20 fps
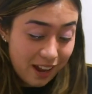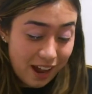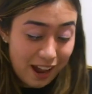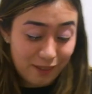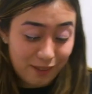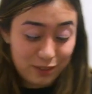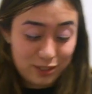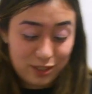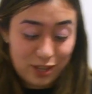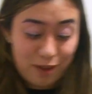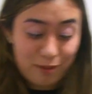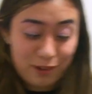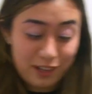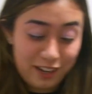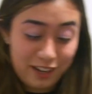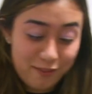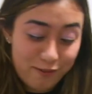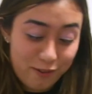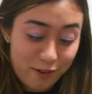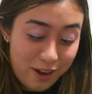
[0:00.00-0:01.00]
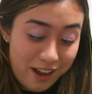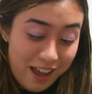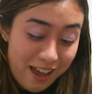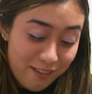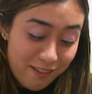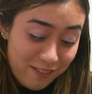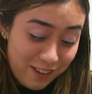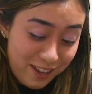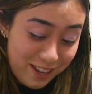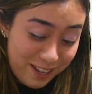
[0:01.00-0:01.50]
I was nominated for an
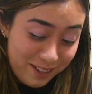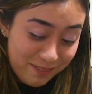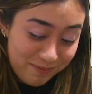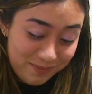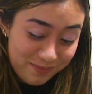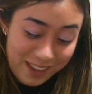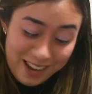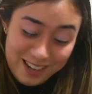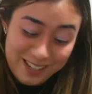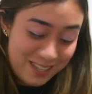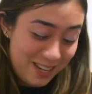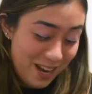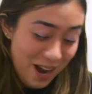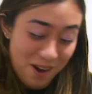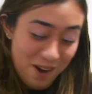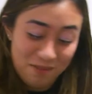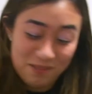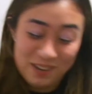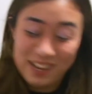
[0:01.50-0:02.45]
Emmy. I did not